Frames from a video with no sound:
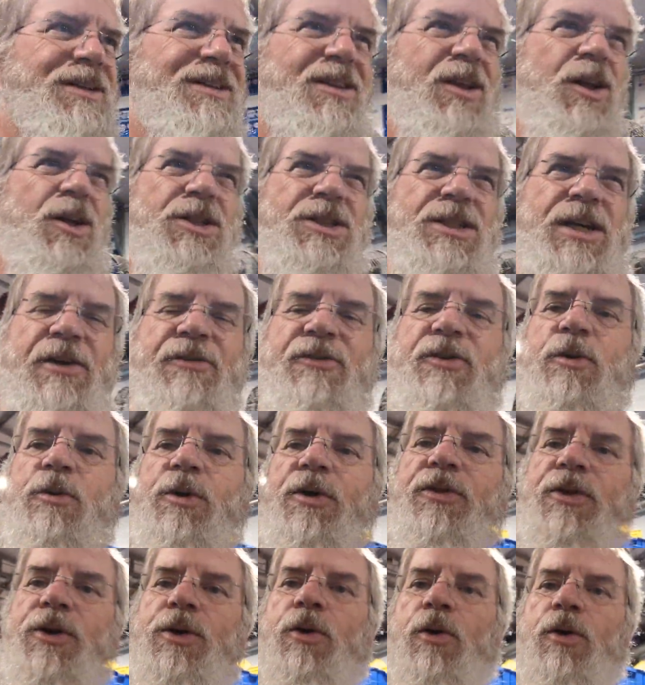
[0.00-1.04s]
a little tougher
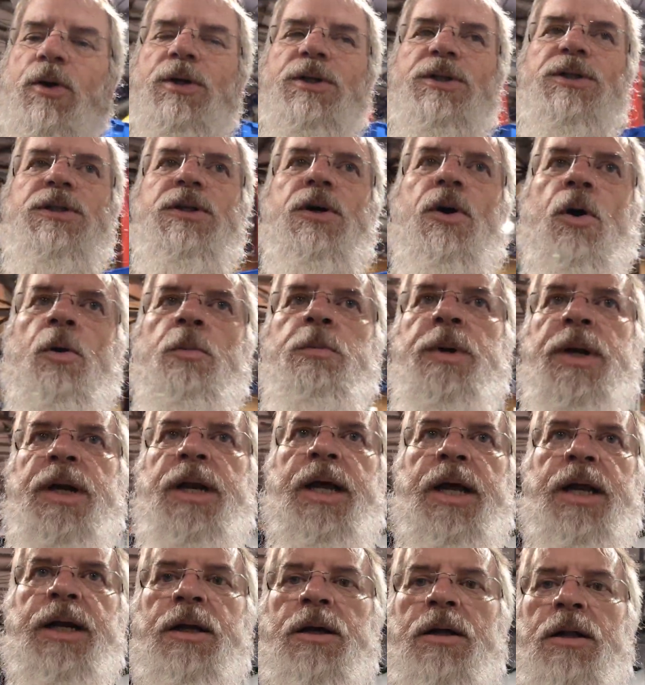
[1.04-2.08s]
with the doors
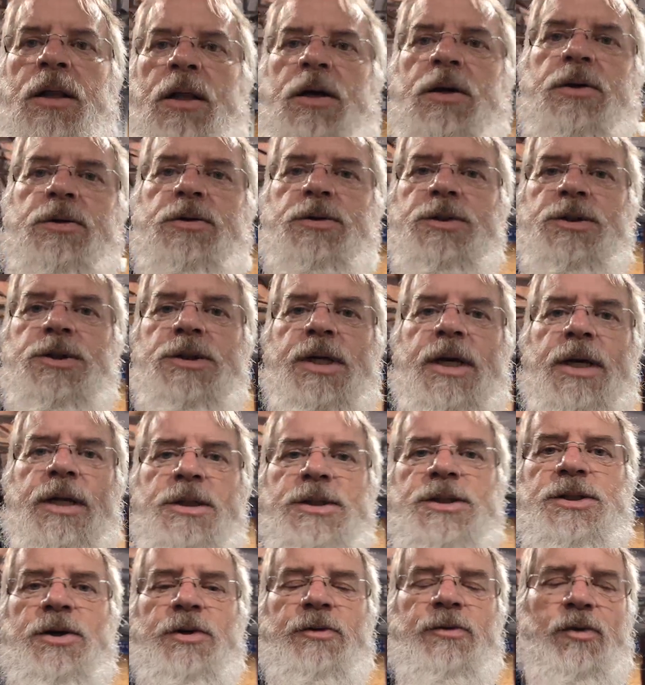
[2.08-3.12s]
open and close
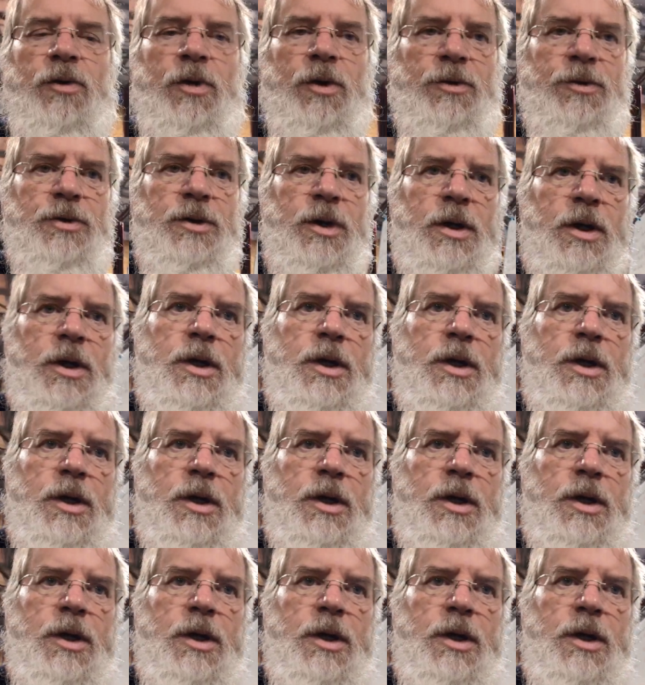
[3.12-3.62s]
and so forth.